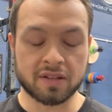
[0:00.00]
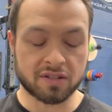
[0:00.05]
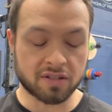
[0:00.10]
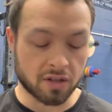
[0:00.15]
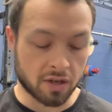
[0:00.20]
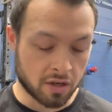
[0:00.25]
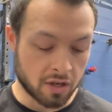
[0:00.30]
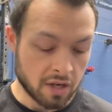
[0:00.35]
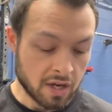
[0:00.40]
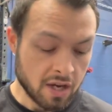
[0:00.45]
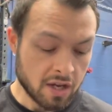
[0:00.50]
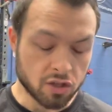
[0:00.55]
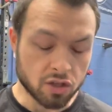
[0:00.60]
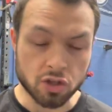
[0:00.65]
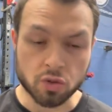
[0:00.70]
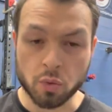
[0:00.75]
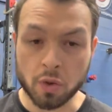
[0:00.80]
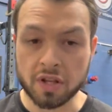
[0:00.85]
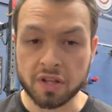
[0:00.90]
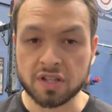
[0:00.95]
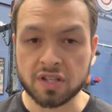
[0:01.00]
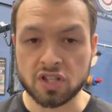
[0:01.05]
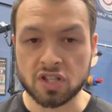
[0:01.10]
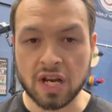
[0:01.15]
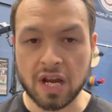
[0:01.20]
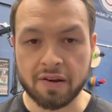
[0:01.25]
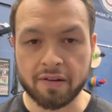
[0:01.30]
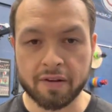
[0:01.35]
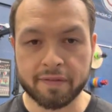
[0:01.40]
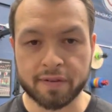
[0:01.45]
So just wanted to
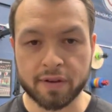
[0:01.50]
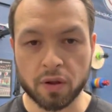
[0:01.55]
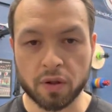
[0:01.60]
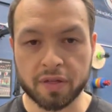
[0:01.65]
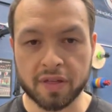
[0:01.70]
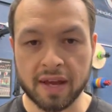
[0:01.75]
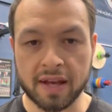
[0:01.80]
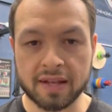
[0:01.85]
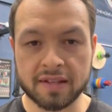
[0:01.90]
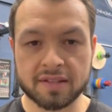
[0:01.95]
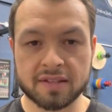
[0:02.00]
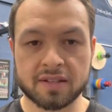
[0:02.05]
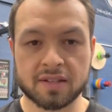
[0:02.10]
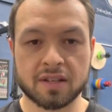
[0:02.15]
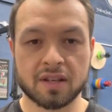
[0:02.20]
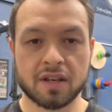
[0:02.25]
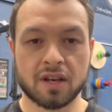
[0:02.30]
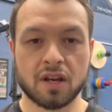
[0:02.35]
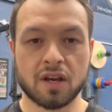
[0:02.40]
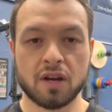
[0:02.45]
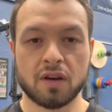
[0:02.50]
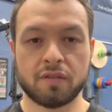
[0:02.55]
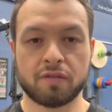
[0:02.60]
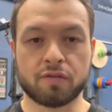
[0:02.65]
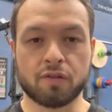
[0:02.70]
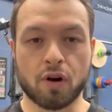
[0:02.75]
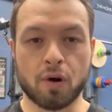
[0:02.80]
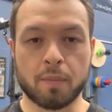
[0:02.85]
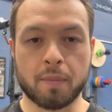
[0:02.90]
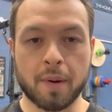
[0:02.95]
share a few things
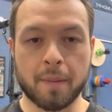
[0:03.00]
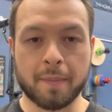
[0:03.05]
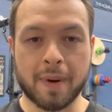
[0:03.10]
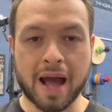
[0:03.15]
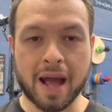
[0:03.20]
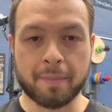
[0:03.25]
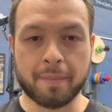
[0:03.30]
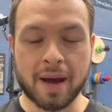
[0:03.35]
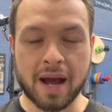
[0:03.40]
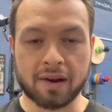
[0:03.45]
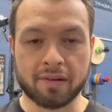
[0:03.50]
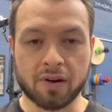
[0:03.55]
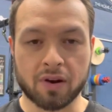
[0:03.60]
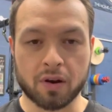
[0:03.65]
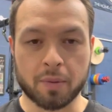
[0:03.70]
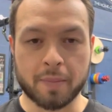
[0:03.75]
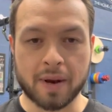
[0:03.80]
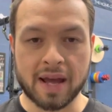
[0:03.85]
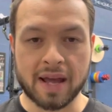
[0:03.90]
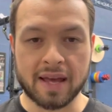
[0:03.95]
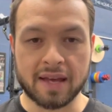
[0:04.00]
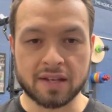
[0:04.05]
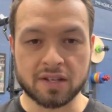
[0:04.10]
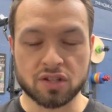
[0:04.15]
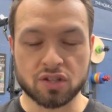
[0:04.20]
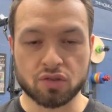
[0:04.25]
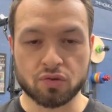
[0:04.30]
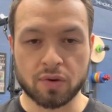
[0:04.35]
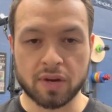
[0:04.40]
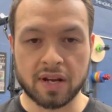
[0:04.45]
from my background and my
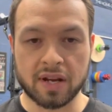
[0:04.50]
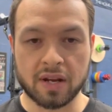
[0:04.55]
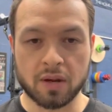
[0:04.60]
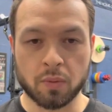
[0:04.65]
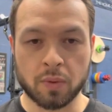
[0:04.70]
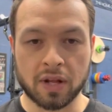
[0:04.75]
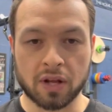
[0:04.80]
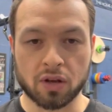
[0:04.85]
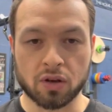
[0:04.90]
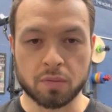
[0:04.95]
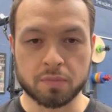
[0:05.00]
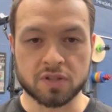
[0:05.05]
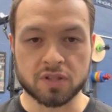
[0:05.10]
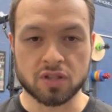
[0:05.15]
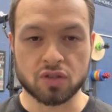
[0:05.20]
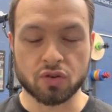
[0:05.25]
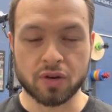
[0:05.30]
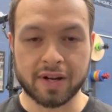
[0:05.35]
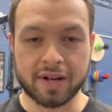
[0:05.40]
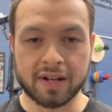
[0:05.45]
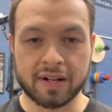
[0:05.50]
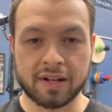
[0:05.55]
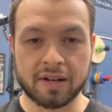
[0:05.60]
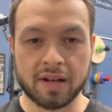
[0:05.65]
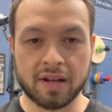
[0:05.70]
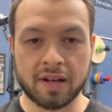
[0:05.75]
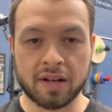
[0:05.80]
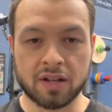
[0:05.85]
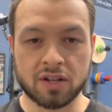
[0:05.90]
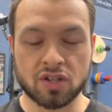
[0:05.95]
history when it comes to
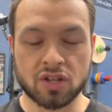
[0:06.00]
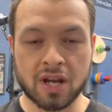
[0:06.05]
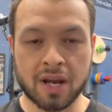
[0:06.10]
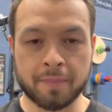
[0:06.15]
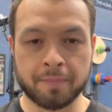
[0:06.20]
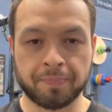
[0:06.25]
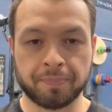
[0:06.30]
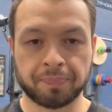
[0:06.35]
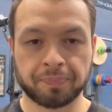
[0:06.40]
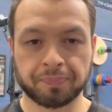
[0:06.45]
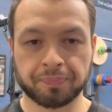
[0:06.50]
training in a gym.